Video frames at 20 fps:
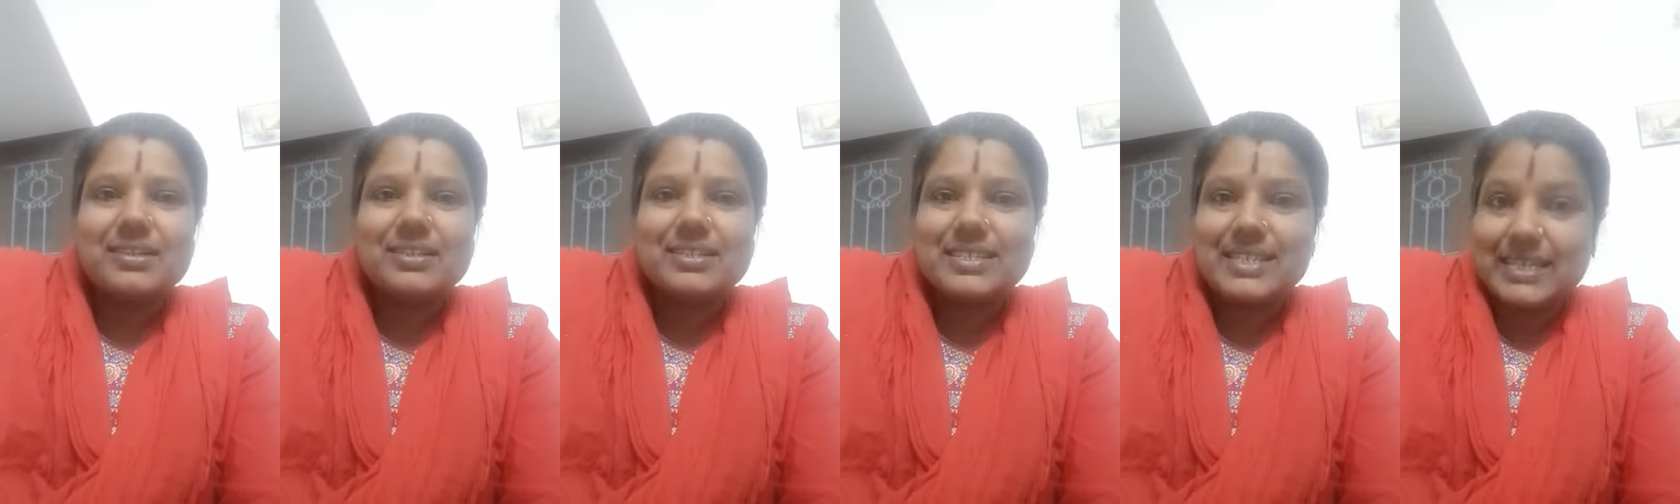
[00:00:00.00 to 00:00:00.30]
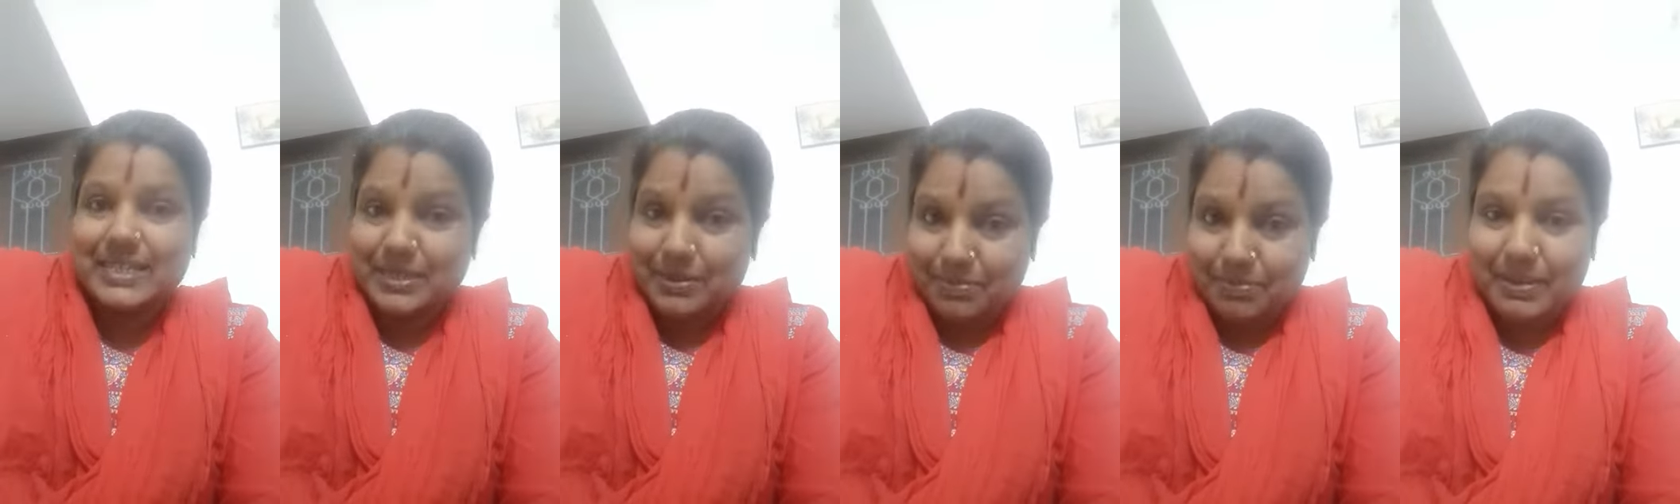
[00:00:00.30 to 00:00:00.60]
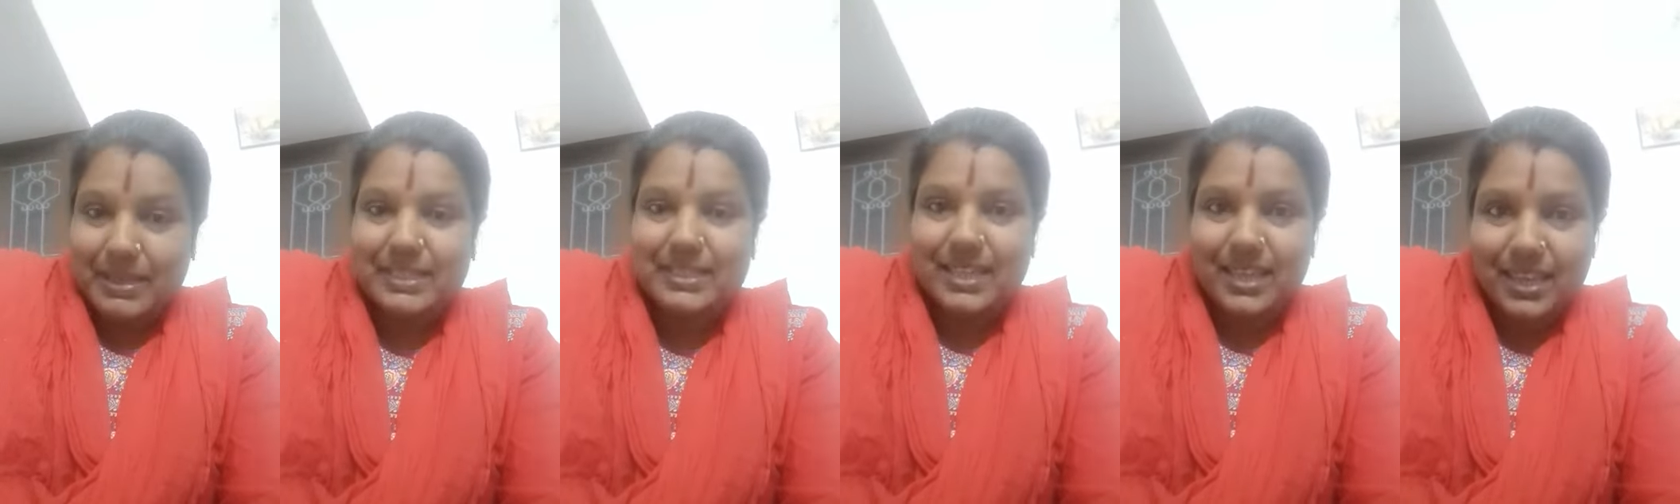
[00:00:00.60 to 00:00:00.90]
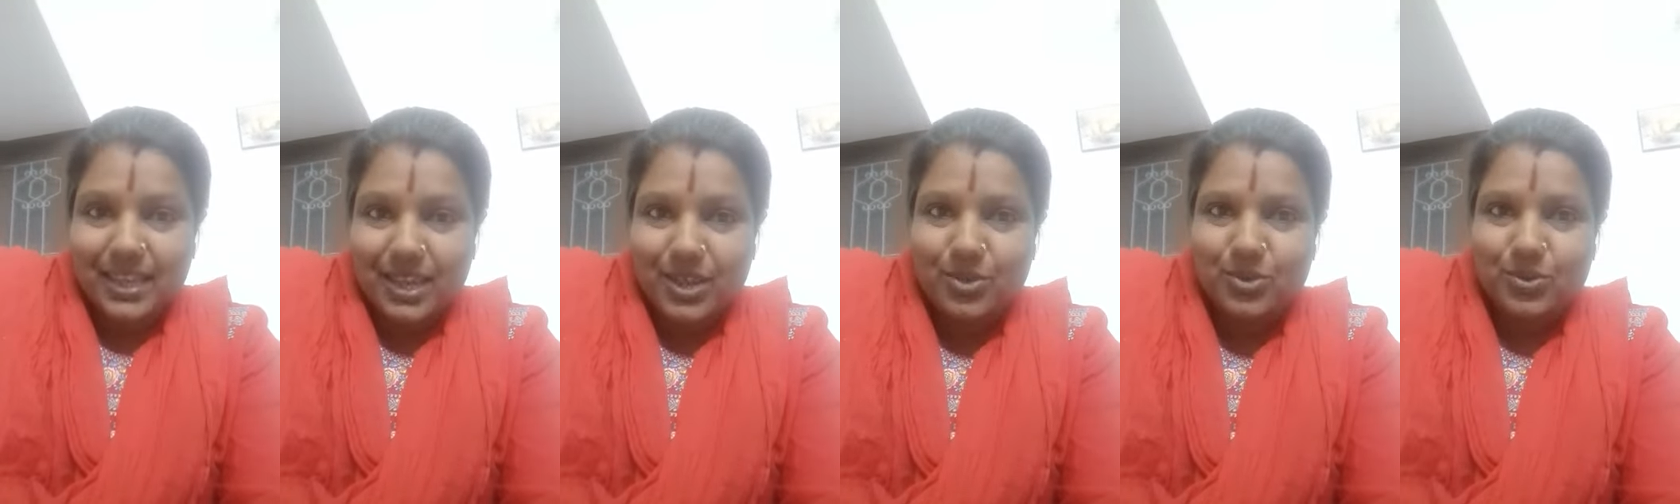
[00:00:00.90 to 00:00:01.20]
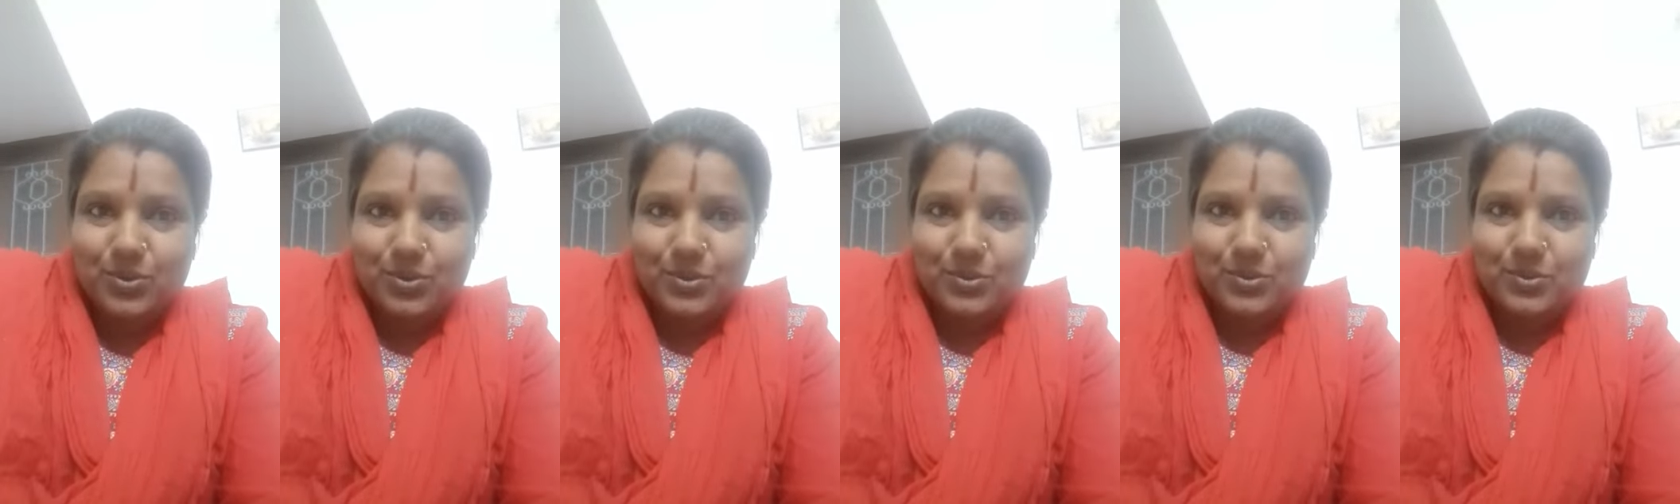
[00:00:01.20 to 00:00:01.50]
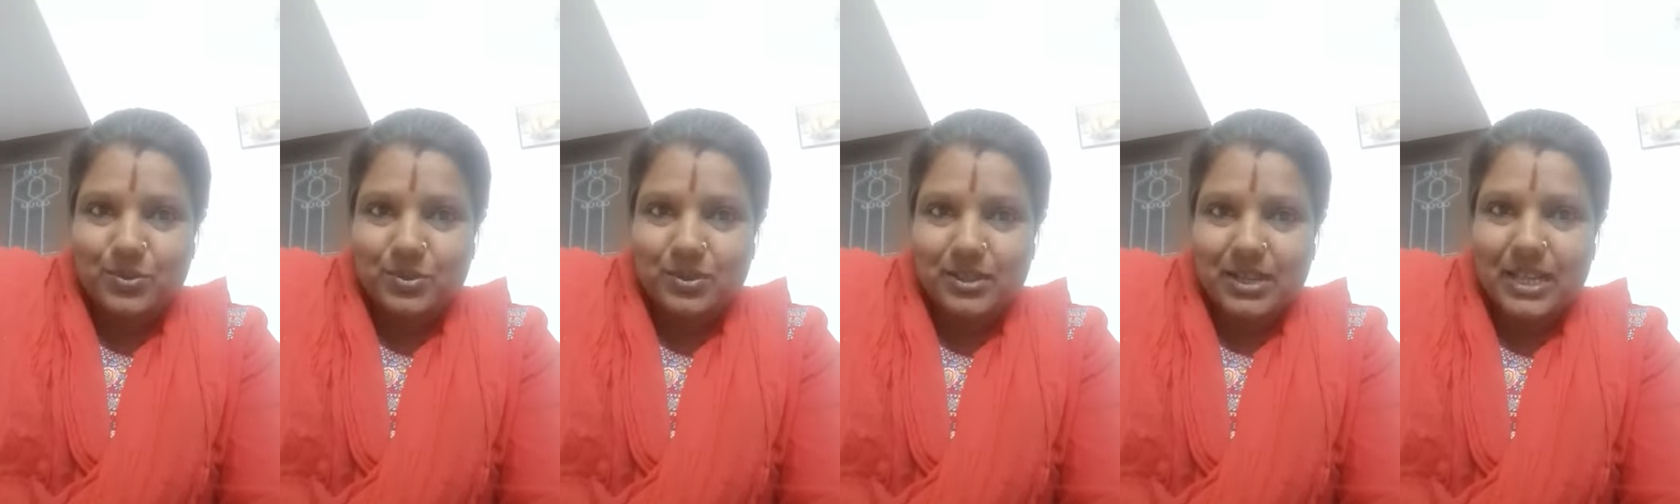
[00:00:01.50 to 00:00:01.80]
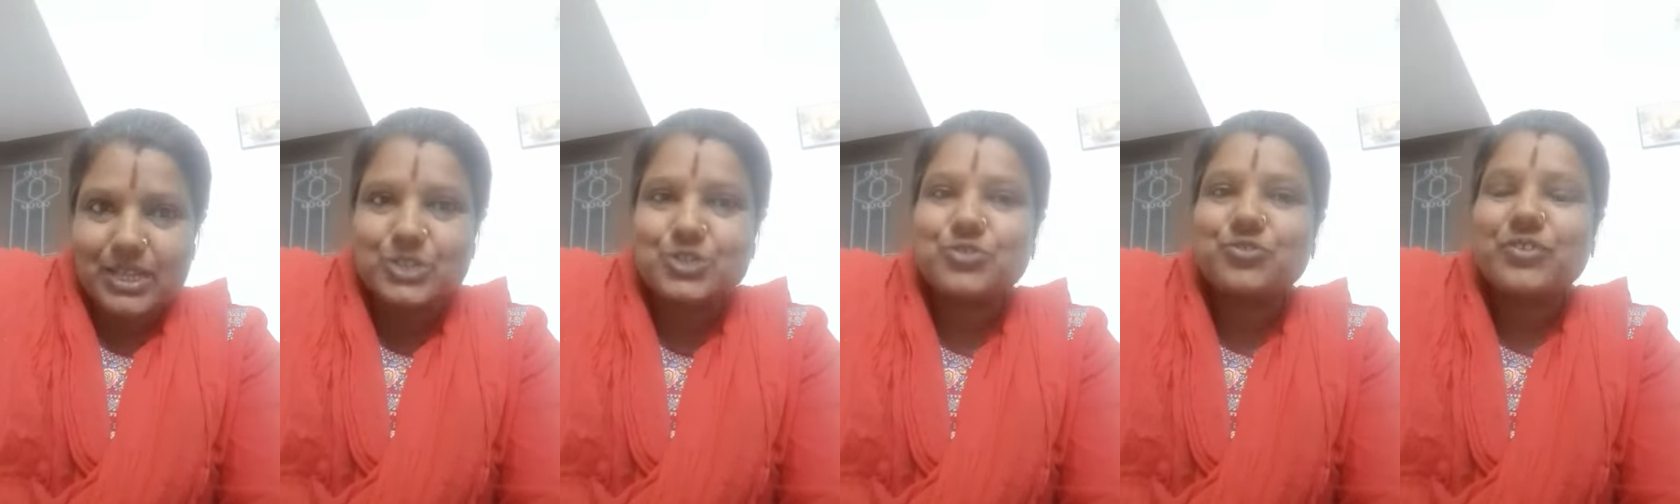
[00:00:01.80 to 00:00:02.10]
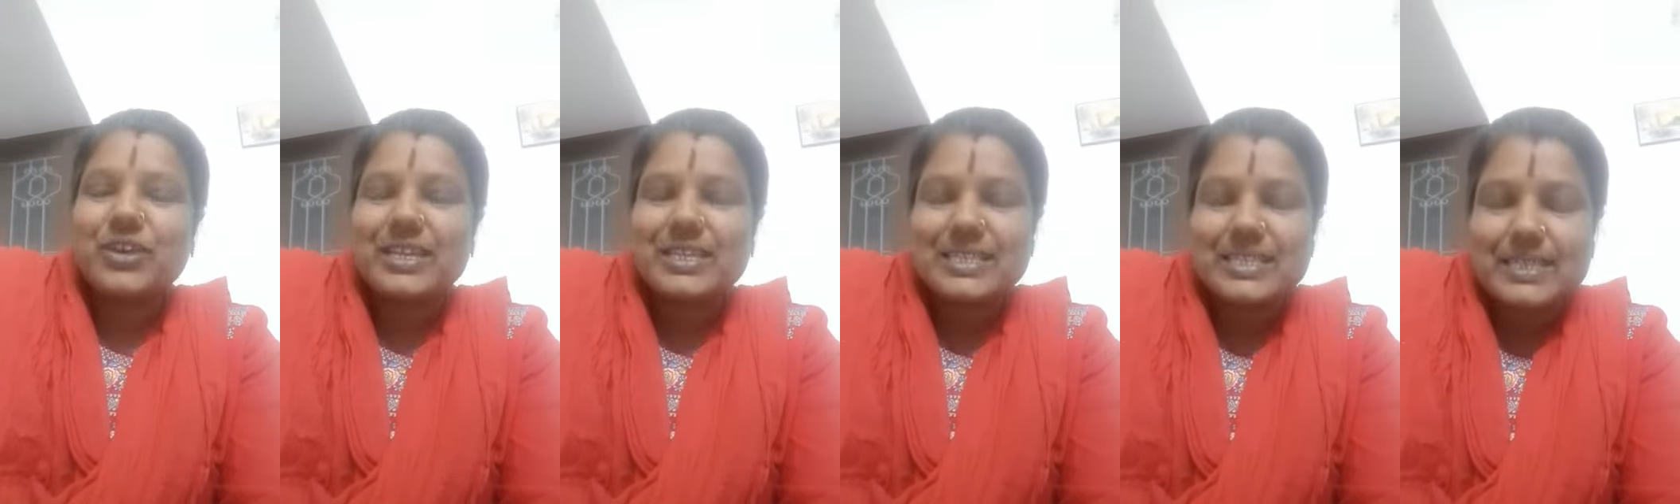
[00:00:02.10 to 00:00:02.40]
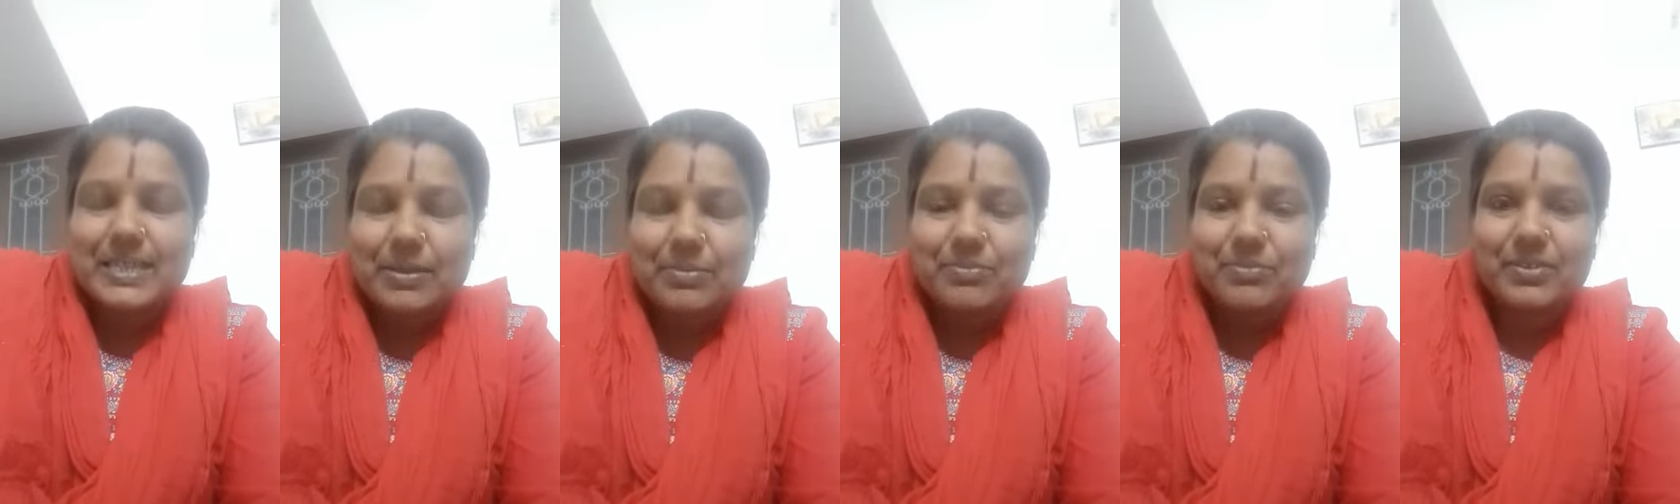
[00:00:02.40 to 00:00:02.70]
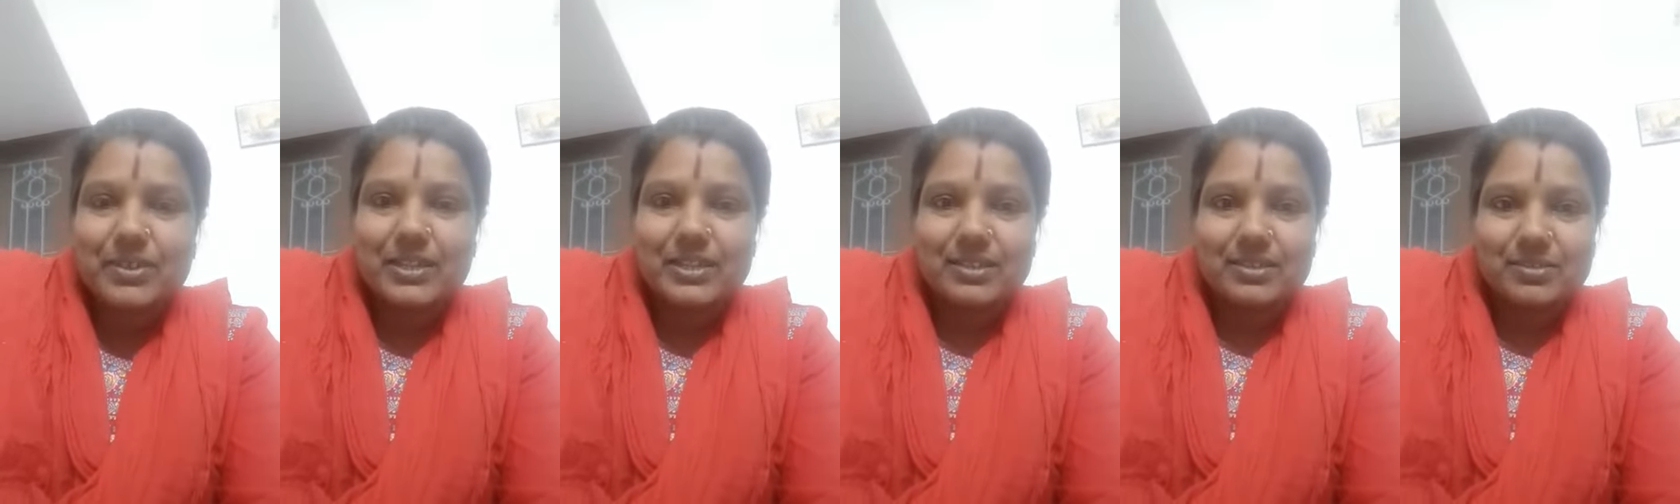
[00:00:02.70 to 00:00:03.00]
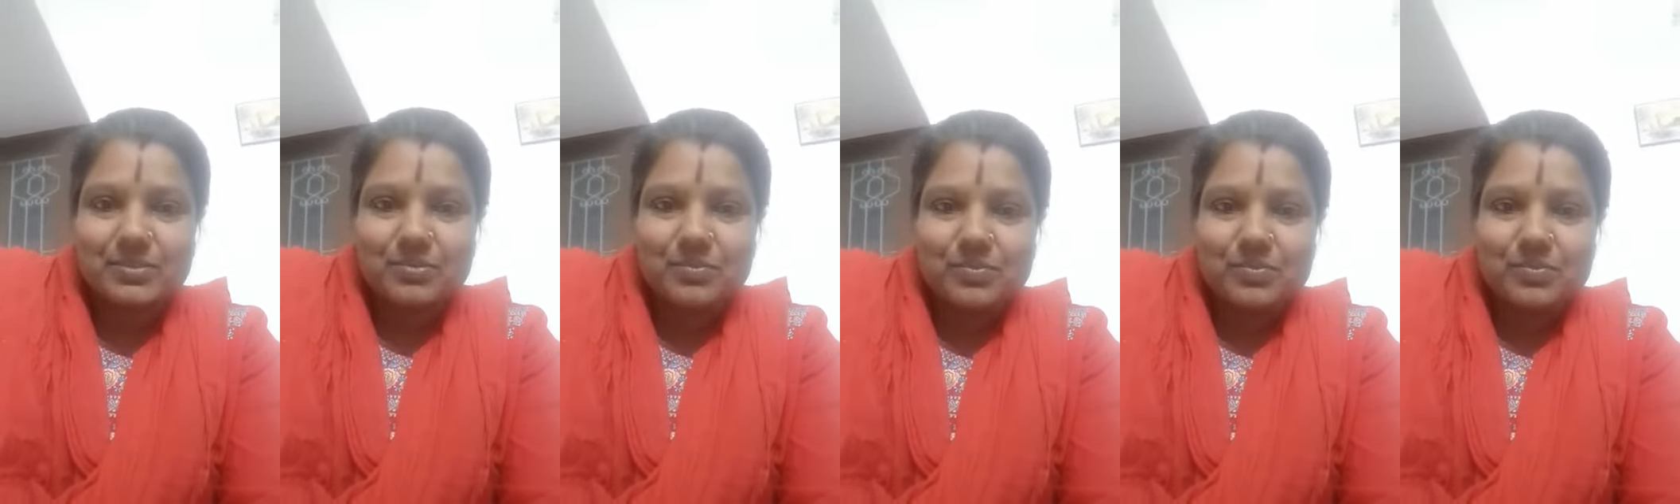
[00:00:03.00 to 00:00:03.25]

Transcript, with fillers: set up by the ego and to find someone